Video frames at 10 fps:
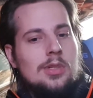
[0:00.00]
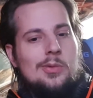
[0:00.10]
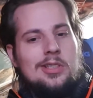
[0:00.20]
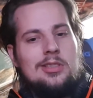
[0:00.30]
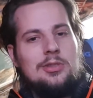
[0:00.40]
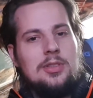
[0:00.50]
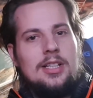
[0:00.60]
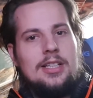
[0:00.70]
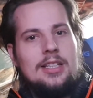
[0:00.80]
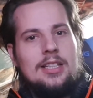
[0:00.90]
I want to
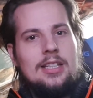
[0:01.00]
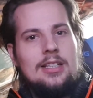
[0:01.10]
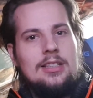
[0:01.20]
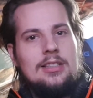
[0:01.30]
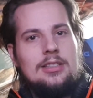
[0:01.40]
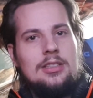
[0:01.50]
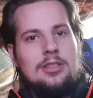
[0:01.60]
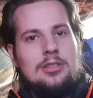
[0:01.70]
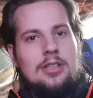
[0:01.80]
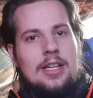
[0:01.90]
try and get, you
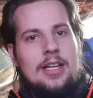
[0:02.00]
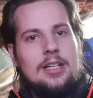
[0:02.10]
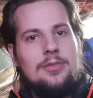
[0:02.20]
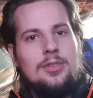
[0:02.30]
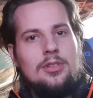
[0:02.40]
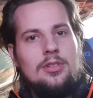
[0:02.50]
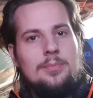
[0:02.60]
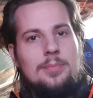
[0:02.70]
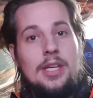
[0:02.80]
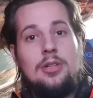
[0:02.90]
know, ahead of the
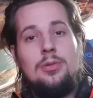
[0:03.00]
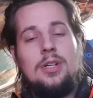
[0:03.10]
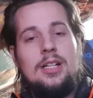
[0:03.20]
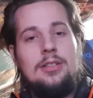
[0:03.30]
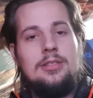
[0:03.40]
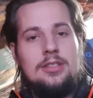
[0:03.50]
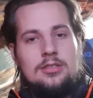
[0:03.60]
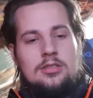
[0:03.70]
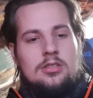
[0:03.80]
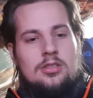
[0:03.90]
big crowd and